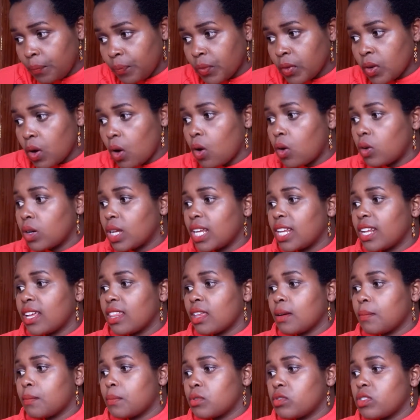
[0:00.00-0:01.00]
or any other
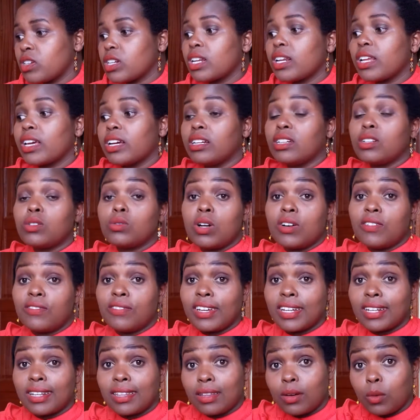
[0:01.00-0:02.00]
project likely to
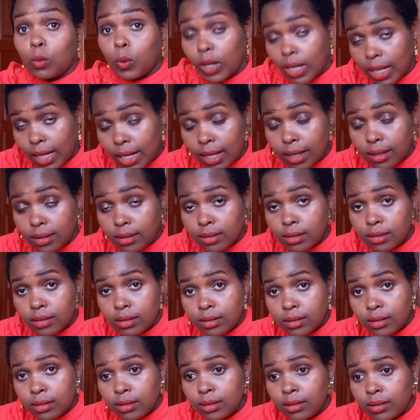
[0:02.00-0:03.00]
affect the wetland.
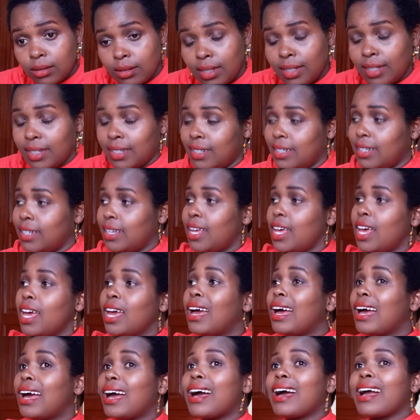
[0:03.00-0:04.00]

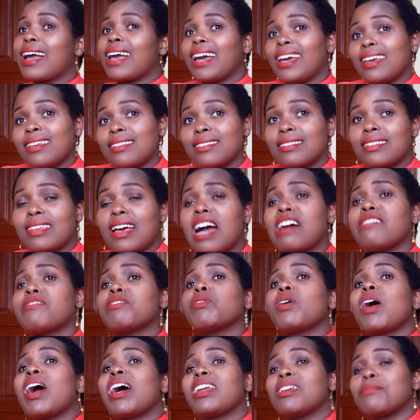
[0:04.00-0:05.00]
Guys, have you
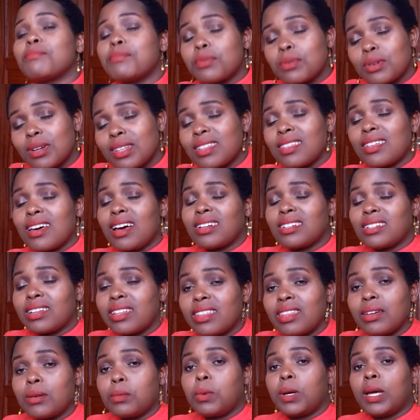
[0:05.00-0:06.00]
heard about that?
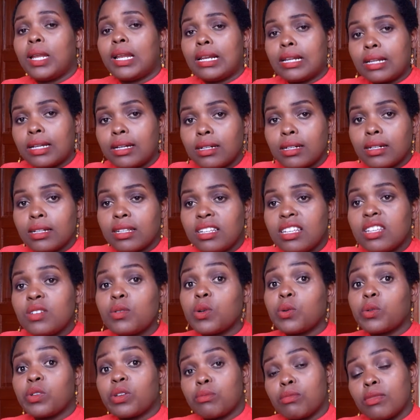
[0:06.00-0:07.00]
The wetland. Nyinyi watu
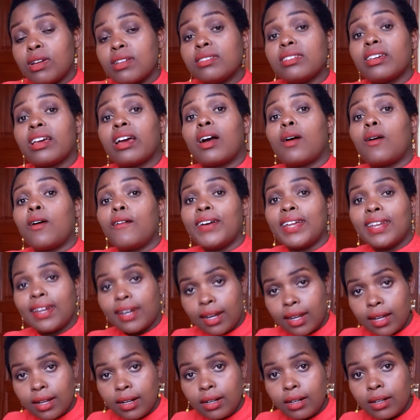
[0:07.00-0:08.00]
wenye mnajenga kwa
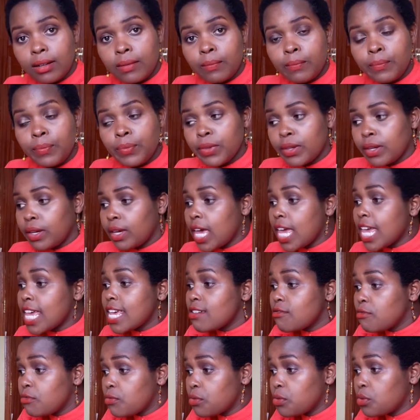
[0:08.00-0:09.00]
wetland.
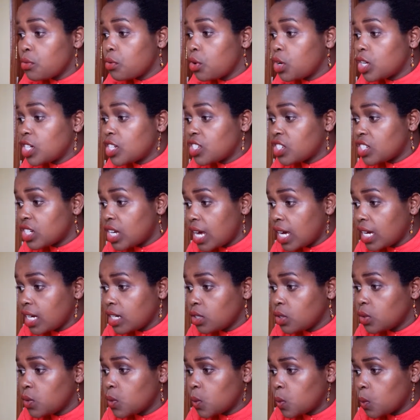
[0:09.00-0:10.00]
If you are trying
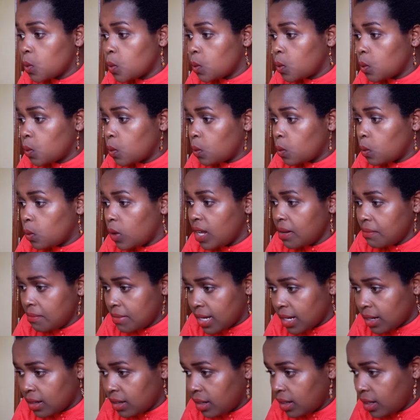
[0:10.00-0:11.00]
to, let me
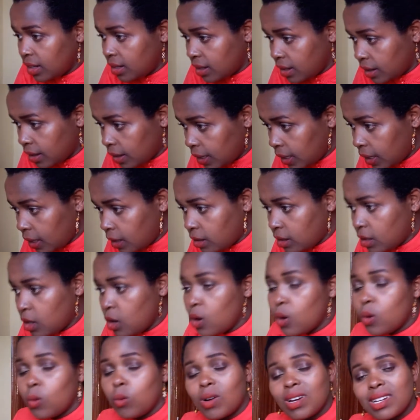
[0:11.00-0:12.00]
read it again.
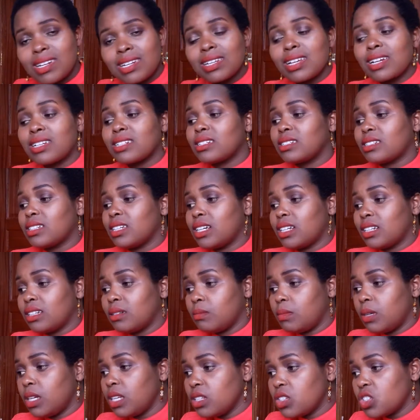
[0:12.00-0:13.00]
Wetland
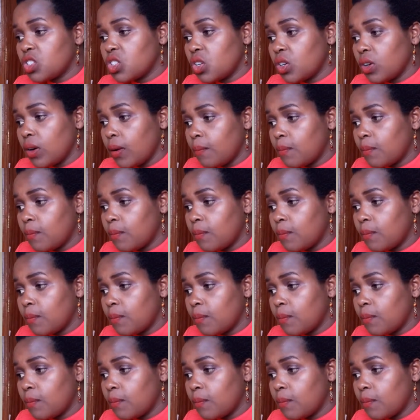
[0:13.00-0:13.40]
reclamation,